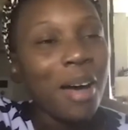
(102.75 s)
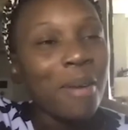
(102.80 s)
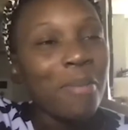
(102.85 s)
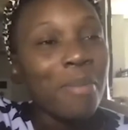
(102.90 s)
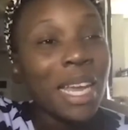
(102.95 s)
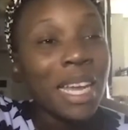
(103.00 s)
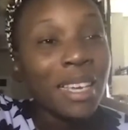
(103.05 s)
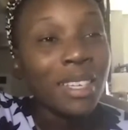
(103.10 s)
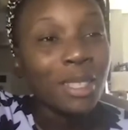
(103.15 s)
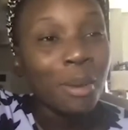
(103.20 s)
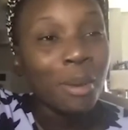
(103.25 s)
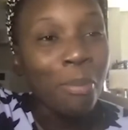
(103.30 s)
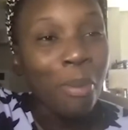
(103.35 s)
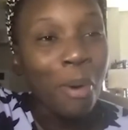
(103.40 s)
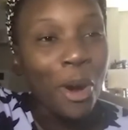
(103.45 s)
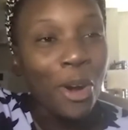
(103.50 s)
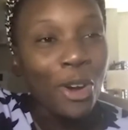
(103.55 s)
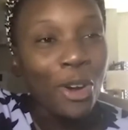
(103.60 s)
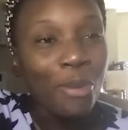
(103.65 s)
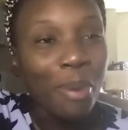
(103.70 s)
He is a
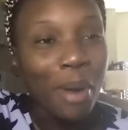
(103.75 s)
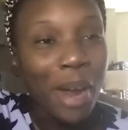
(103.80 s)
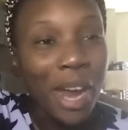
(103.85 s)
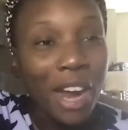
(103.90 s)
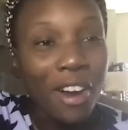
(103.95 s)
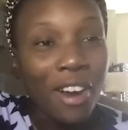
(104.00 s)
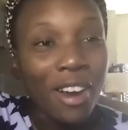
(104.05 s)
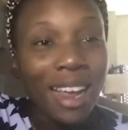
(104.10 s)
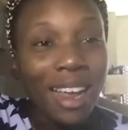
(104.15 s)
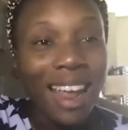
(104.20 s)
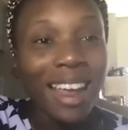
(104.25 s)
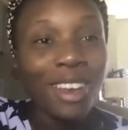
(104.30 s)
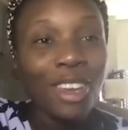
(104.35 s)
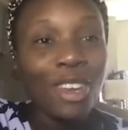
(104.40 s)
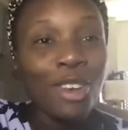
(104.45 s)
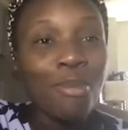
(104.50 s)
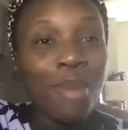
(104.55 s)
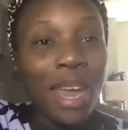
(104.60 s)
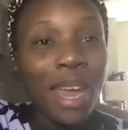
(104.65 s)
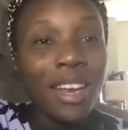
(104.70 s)
Barnard parent, and
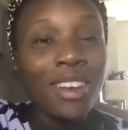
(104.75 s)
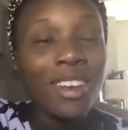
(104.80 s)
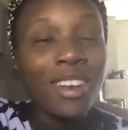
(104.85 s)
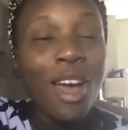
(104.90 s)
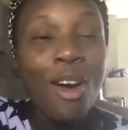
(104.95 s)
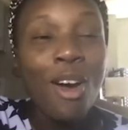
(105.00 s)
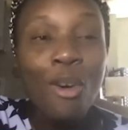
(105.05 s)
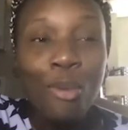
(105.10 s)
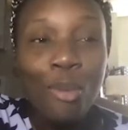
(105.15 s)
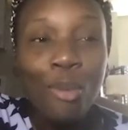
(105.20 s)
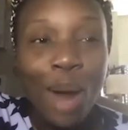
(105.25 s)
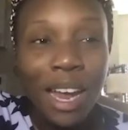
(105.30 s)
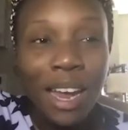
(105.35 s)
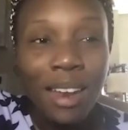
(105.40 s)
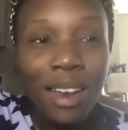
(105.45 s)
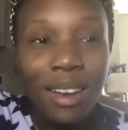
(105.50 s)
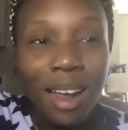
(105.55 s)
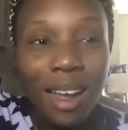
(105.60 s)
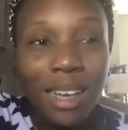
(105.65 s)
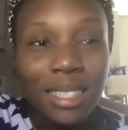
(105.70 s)
you may
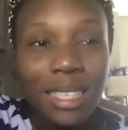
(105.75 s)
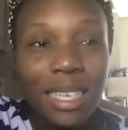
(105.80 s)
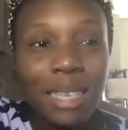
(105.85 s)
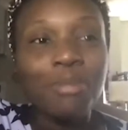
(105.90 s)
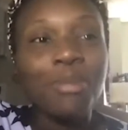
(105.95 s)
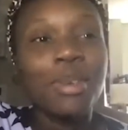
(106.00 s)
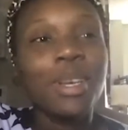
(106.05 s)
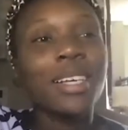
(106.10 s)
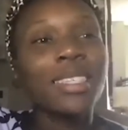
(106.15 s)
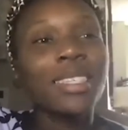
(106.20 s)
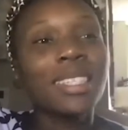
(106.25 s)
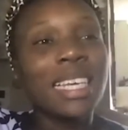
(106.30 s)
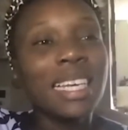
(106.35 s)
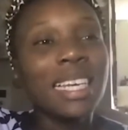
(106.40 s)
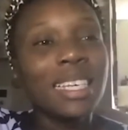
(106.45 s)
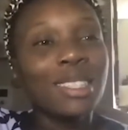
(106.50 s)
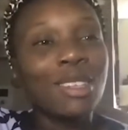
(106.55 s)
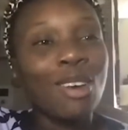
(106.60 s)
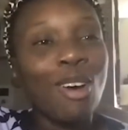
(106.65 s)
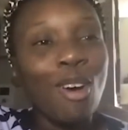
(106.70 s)
recognize him because he
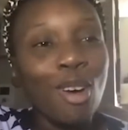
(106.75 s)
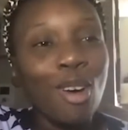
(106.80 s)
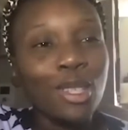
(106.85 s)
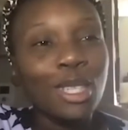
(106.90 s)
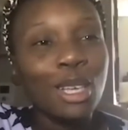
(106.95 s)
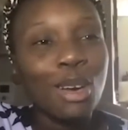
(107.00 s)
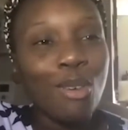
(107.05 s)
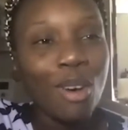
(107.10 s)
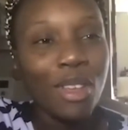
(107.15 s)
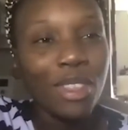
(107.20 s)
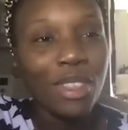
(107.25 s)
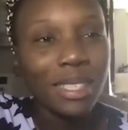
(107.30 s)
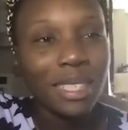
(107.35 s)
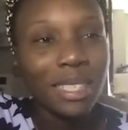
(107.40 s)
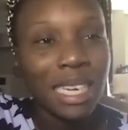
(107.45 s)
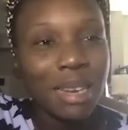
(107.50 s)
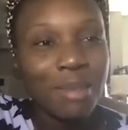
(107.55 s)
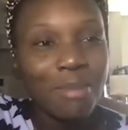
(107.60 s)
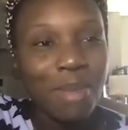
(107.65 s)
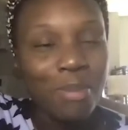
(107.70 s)
is also on the
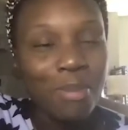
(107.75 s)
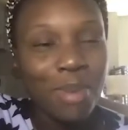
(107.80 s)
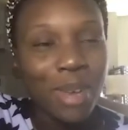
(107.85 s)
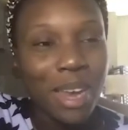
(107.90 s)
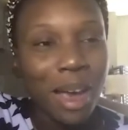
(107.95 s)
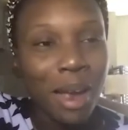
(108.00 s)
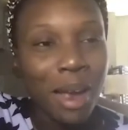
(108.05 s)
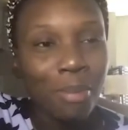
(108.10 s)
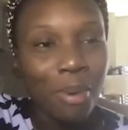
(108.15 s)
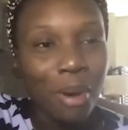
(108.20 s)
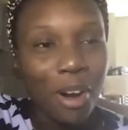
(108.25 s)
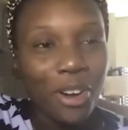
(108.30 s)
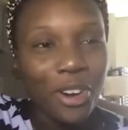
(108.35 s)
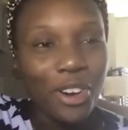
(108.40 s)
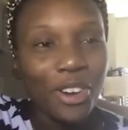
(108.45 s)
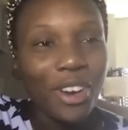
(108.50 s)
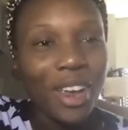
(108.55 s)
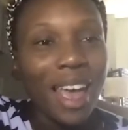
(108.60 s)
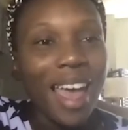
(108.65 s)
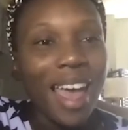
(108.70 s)
team at Beyond
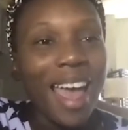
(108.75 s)
Barnard.